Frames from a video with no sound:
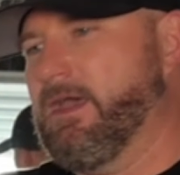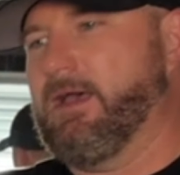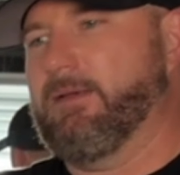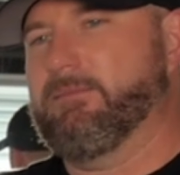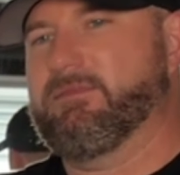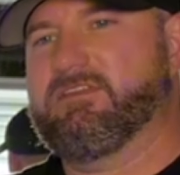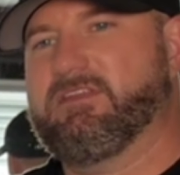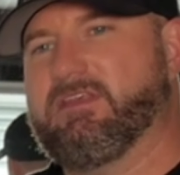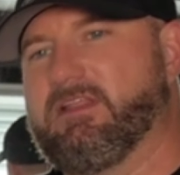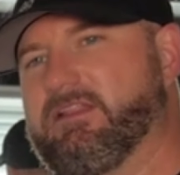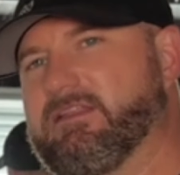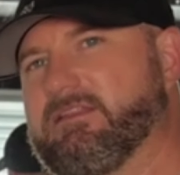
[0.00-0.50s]
I'm
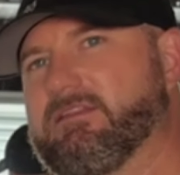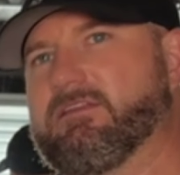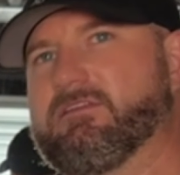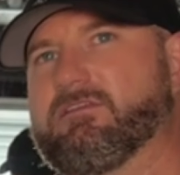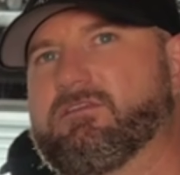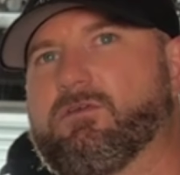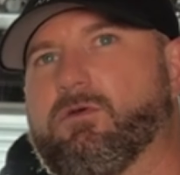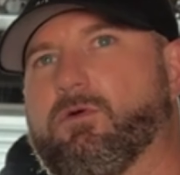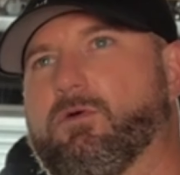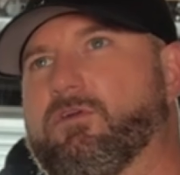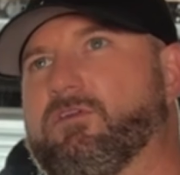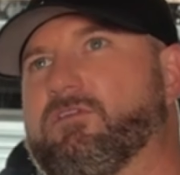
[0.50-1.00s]
selling this
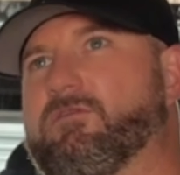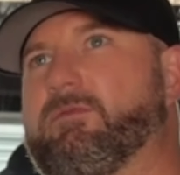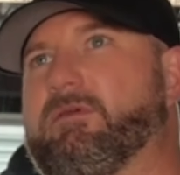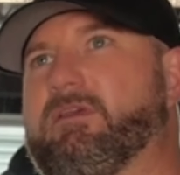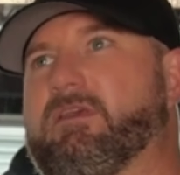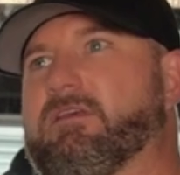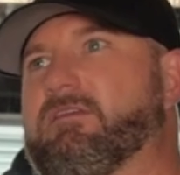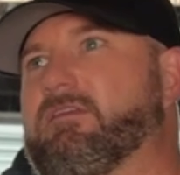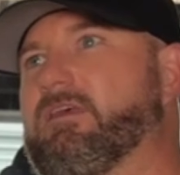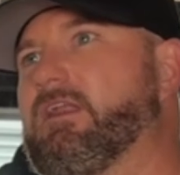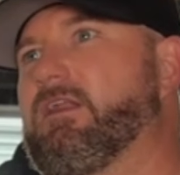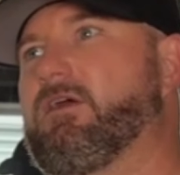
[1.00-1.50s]
course
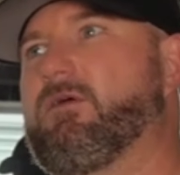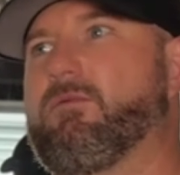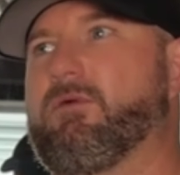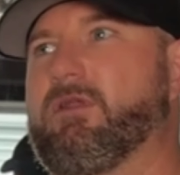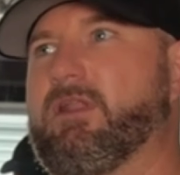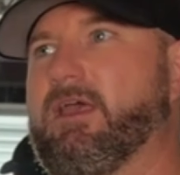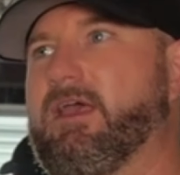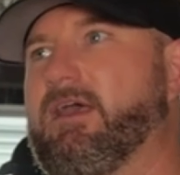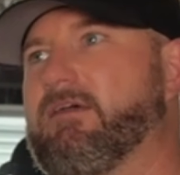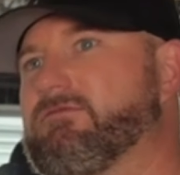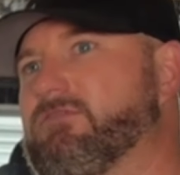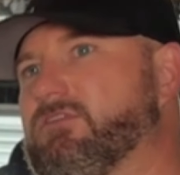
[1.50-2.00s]
because I don't want
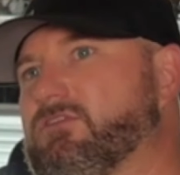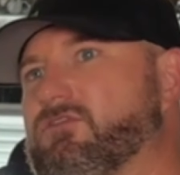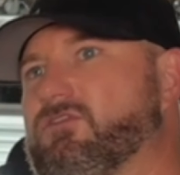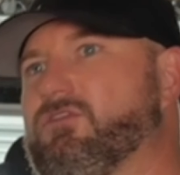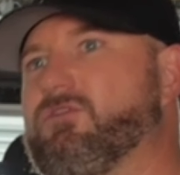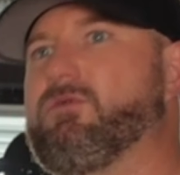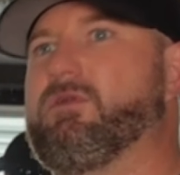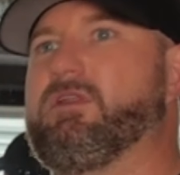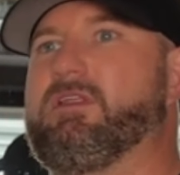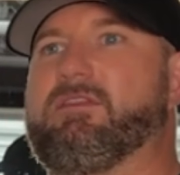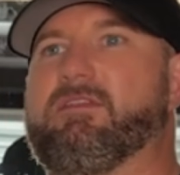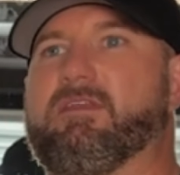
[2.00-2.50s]
to have to
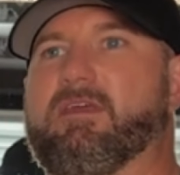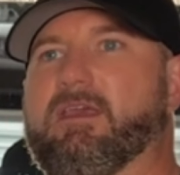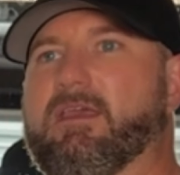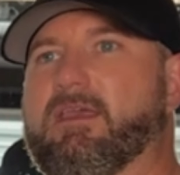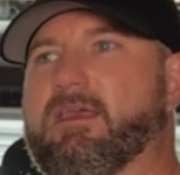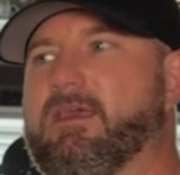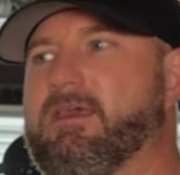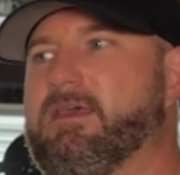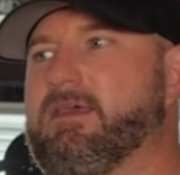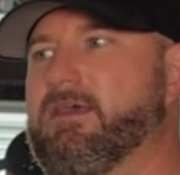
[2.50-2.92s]
do anything.